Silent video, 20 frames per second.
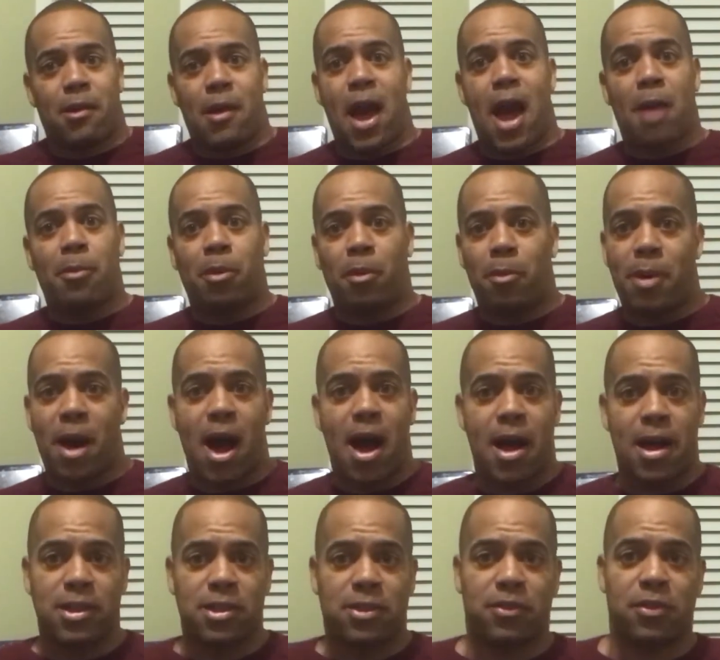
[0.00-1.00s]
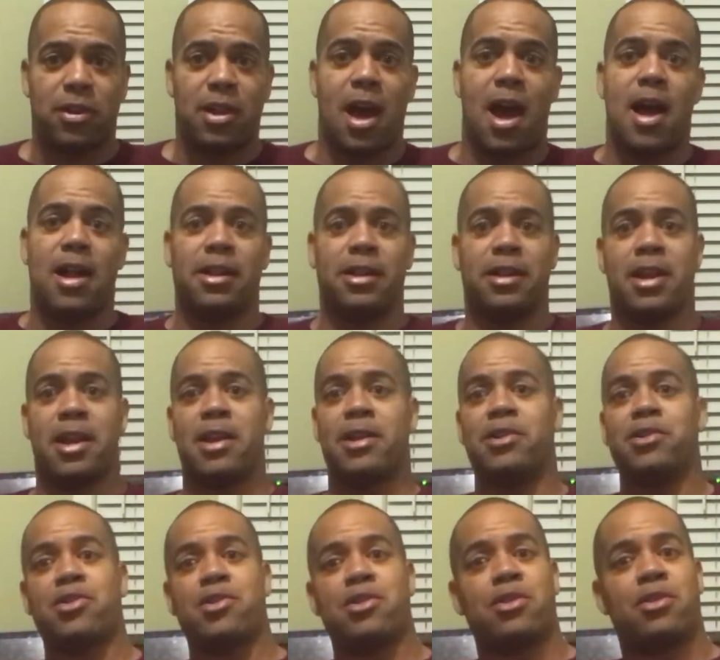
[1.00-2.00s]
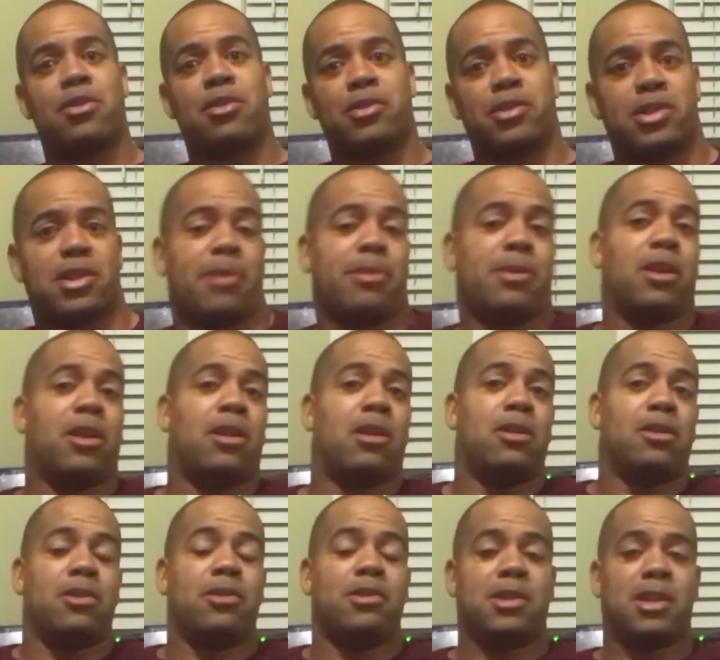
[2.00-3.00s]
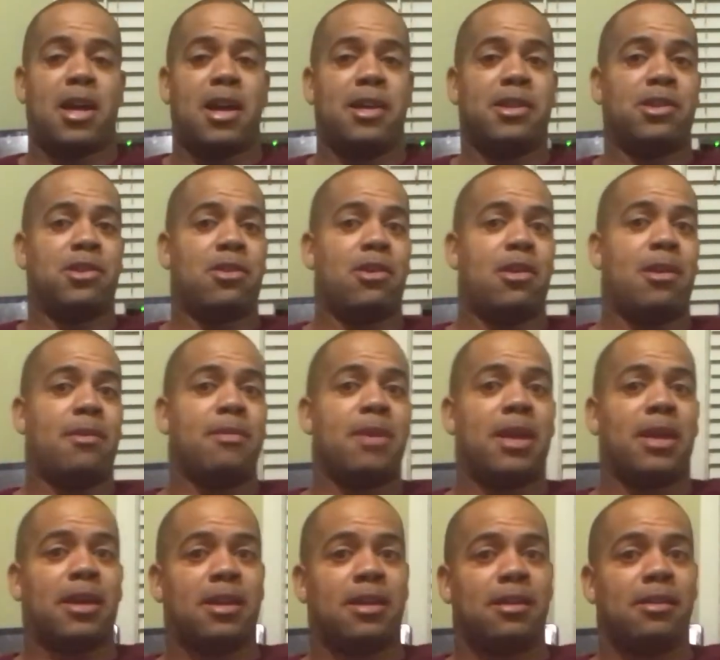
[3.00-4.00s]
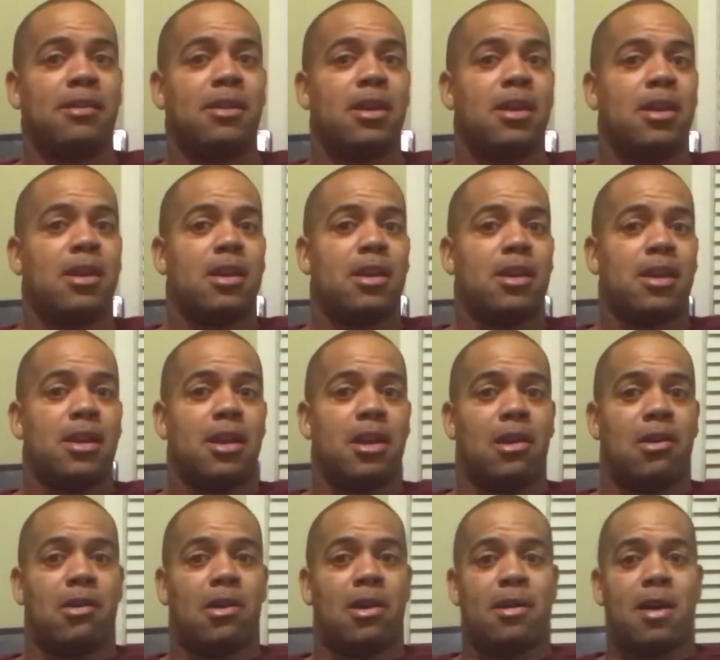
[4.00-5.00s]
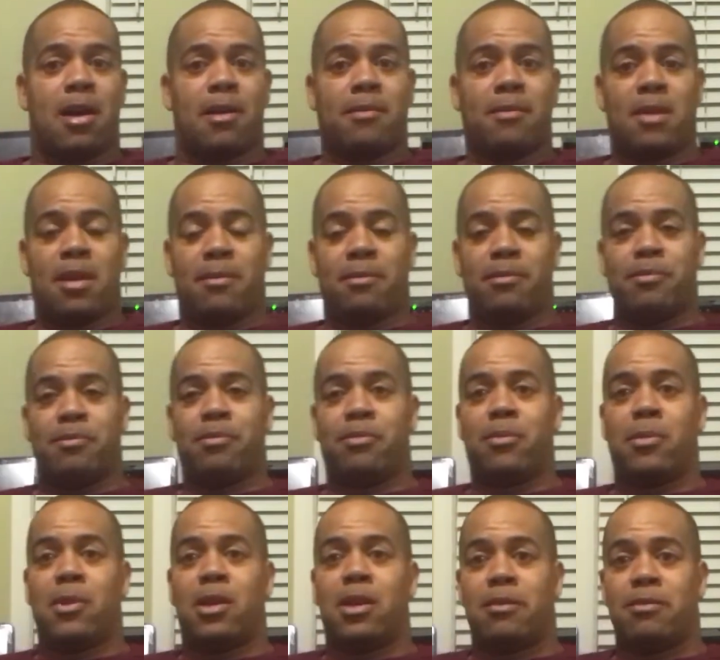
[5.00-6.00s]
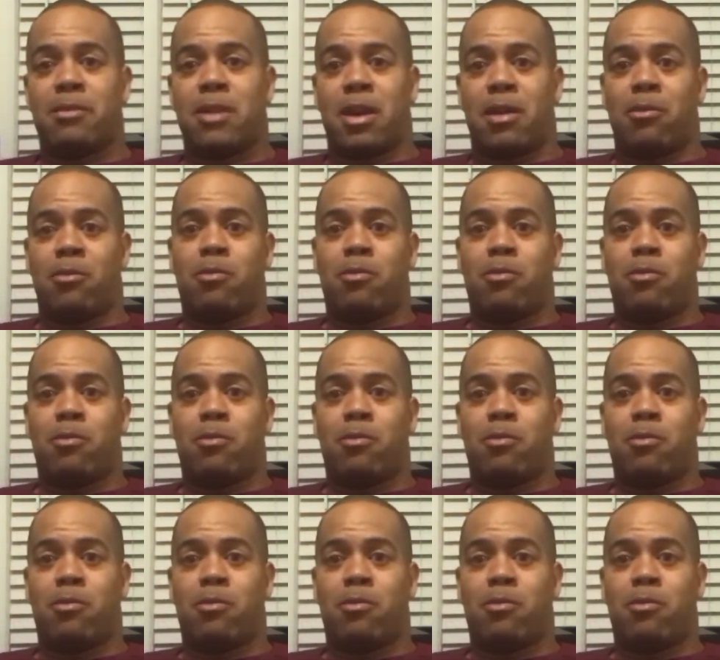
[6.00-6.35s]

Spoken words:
apple pies for the holidays or something along those lines, or I'm making, I'm good,